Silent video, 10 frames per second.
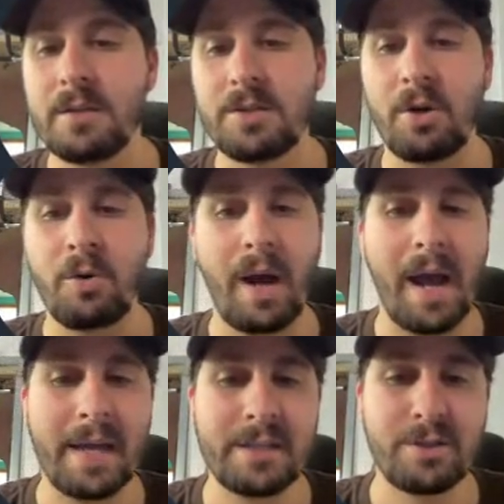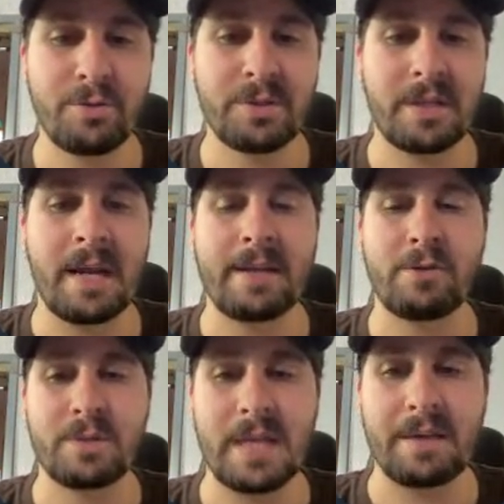So I choose to not
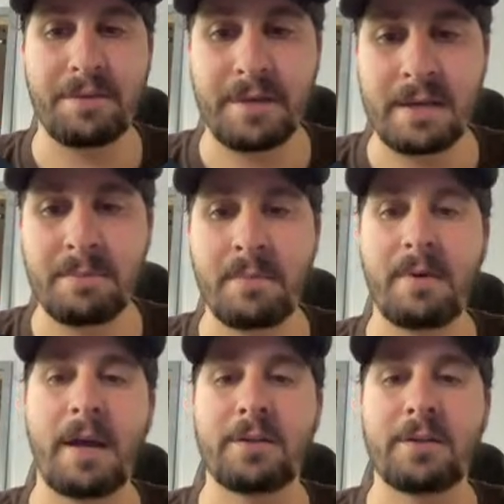use that theme.